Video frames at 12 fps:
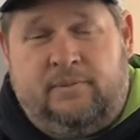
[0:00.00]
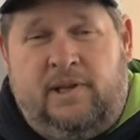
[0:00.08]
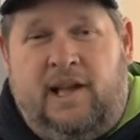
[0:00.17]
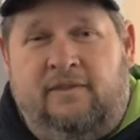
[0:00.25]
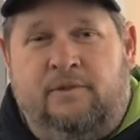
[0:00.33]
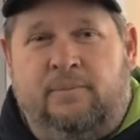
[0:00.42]

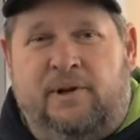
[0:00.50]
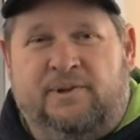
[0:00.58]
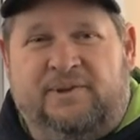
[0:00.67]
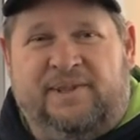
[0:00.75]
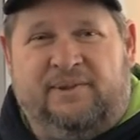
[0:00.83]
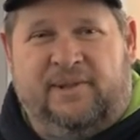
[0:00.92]
We'll have them
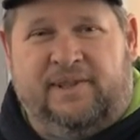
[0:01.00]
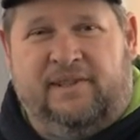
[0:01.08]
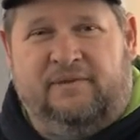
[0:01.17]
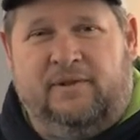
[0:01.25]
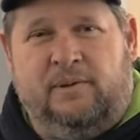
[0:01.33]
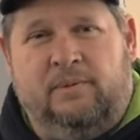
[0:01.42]
posted. We're going
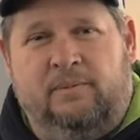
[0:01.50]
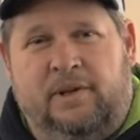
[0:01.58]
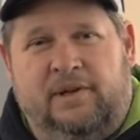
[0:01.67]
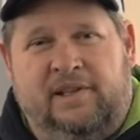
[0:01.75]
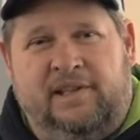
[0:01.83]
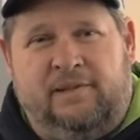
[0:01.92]
to film them
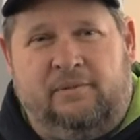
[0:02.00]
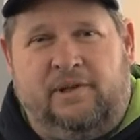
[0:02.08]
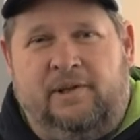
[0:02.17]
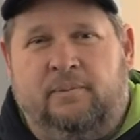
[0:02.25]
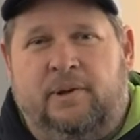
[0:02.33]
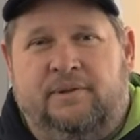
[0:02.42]
early, and then we're
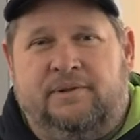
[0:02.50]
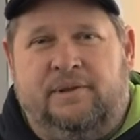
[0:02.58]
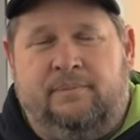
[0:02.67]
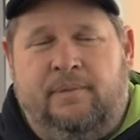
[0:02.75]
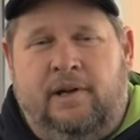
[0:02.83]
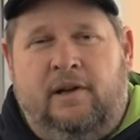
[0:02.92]
going to post
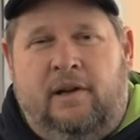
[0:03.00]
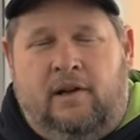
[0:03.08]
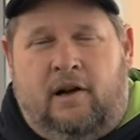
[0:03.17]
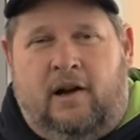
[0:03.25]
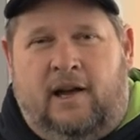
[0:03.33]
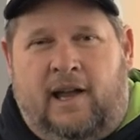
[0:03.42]
them
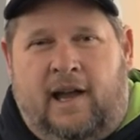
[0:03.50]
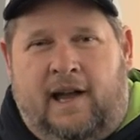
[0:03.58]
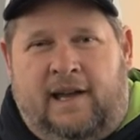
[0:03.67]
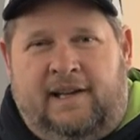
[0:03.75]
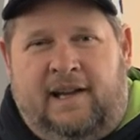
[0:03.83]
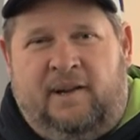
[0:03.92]
uh,
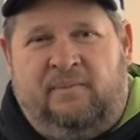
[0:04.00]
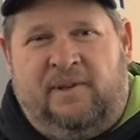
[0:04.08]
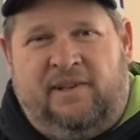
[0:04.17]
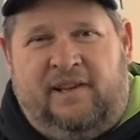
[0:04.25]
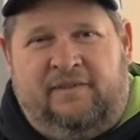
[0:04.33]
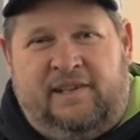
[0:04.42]
at um,
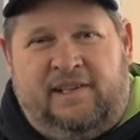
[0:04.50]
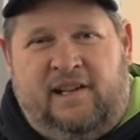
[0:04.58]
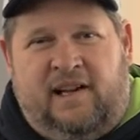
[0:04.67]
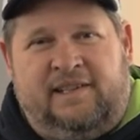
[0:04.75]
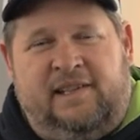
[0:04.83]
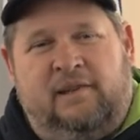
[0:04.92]
11
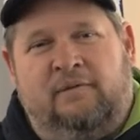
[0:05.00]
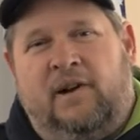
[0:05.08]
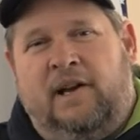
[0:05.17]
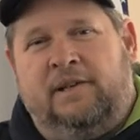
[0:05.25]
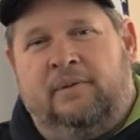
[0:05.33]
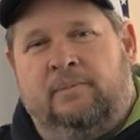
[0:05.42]
o'clock. You can
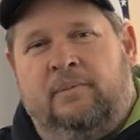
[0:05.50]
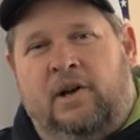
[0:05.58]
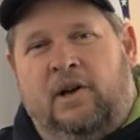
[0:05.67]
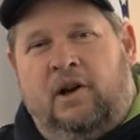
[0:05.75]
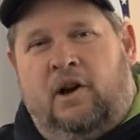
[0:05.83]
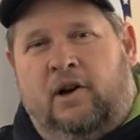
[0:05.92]
find them
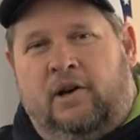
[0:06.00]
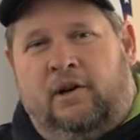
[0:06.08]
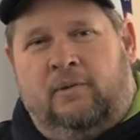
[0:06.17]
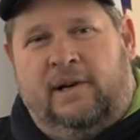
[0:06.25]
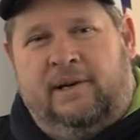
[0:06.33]
on our